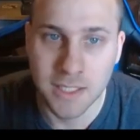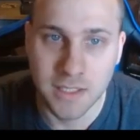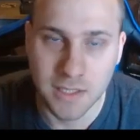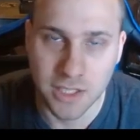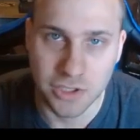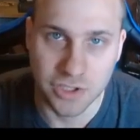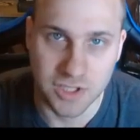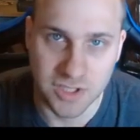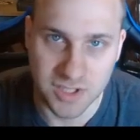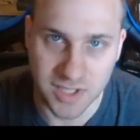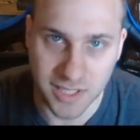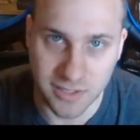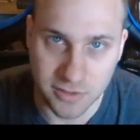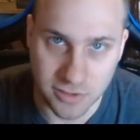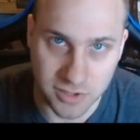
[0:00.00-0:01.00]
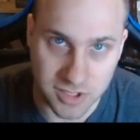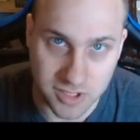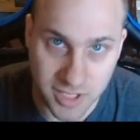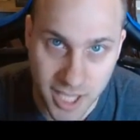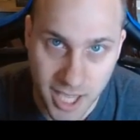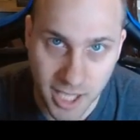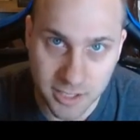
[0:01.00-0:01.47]
than just standard
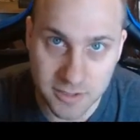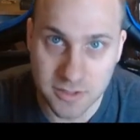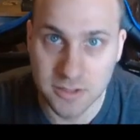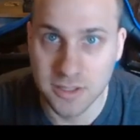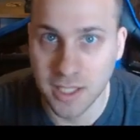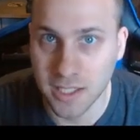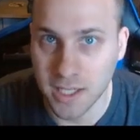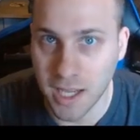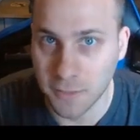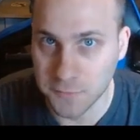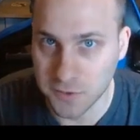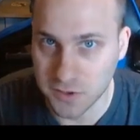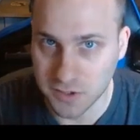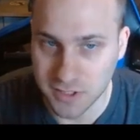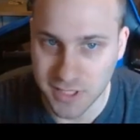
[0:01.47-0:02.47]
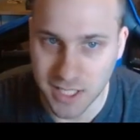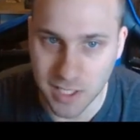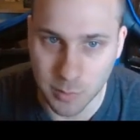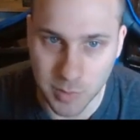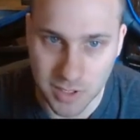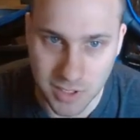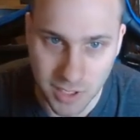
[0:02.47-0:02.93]
attacks than obviously the
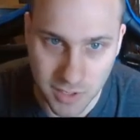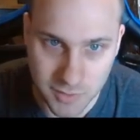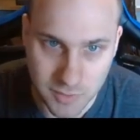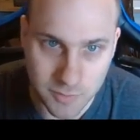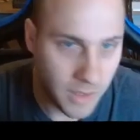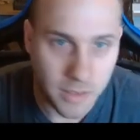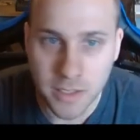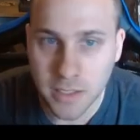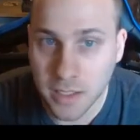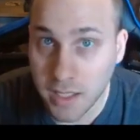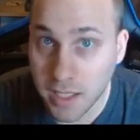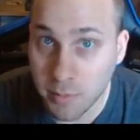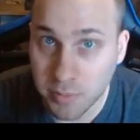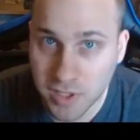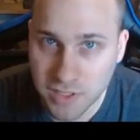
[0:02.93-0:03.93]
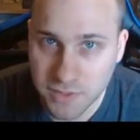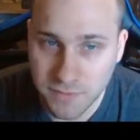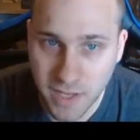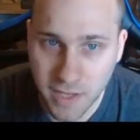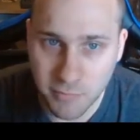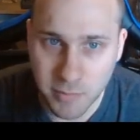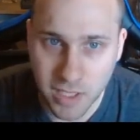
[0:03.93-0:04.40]
enemy does. A
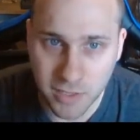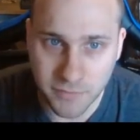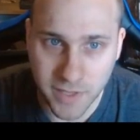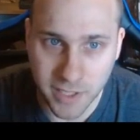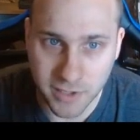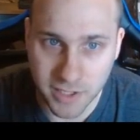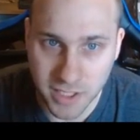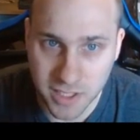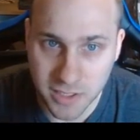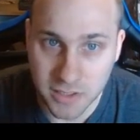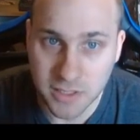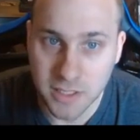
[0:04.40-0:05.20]
+5 modifier to hit.